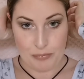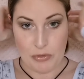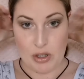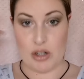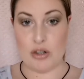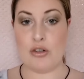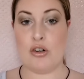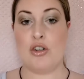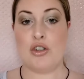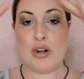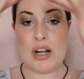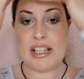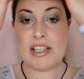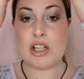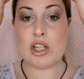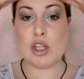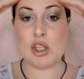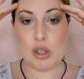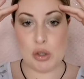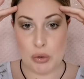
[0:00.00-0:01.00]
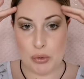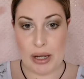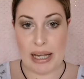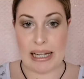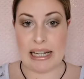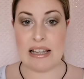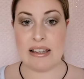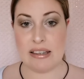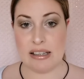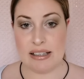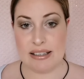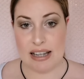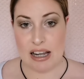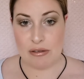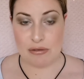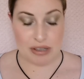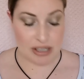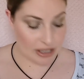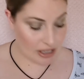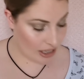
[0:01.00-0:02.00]
glue anything
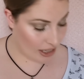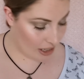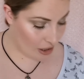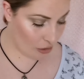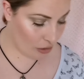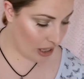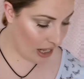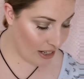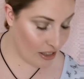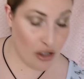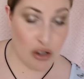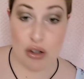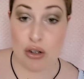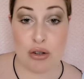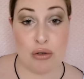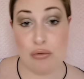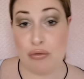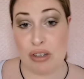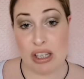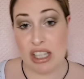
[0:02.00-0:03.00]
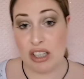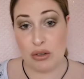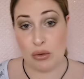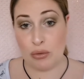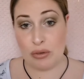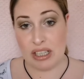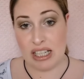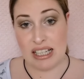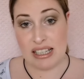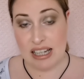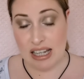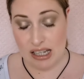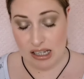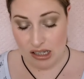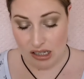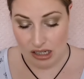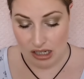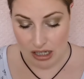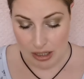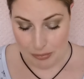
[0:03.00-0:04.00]
down to the hairline, so you really don't need it.
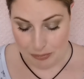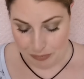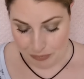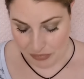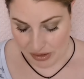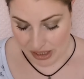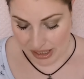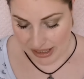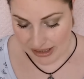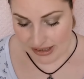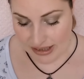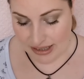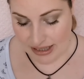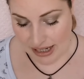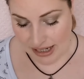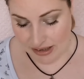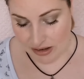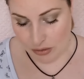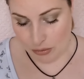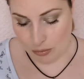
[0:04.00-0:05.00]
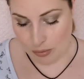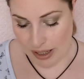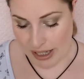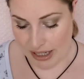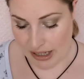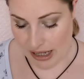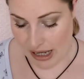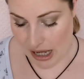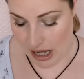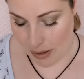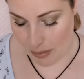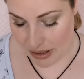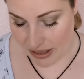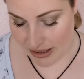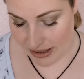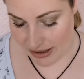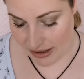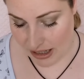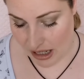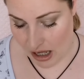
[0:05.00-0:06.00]
Inside the wig cap
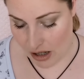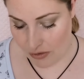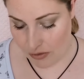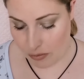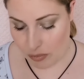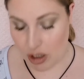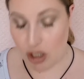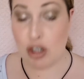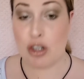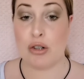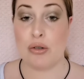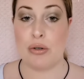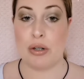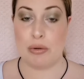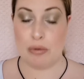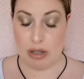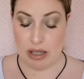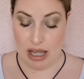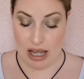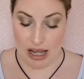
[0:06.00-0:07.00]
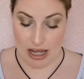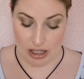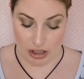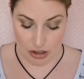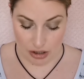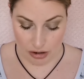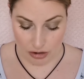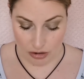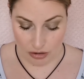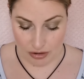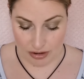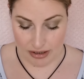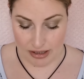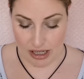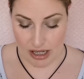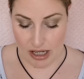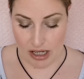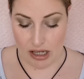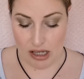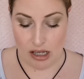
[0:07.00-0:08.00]
itself, I'm going to show you what that actually looks
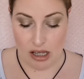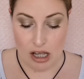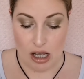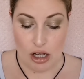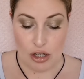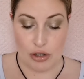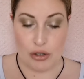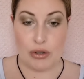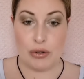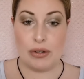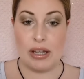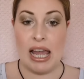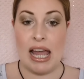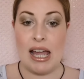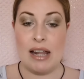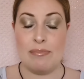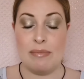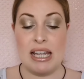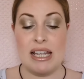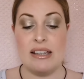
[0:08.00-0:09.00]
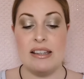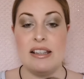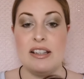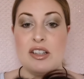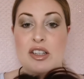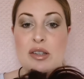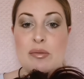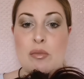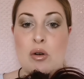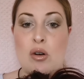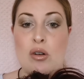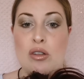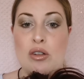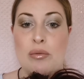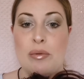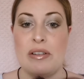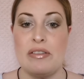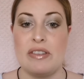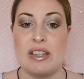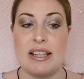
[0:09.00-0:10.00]
like. So you can make these smaller
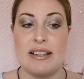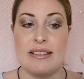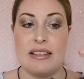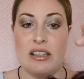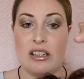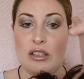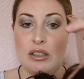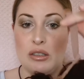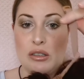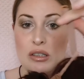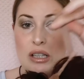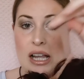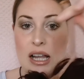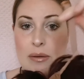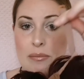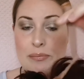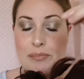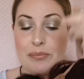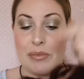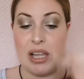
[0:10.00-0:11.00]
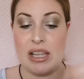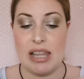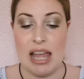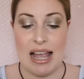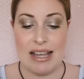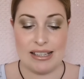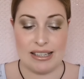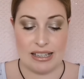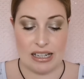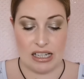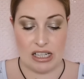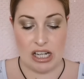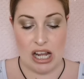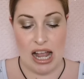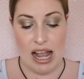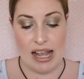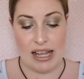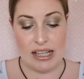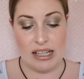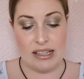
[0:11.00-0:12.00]
with these little elastic
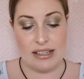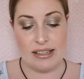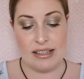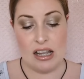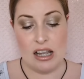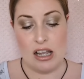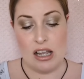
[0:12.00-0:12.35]
ties.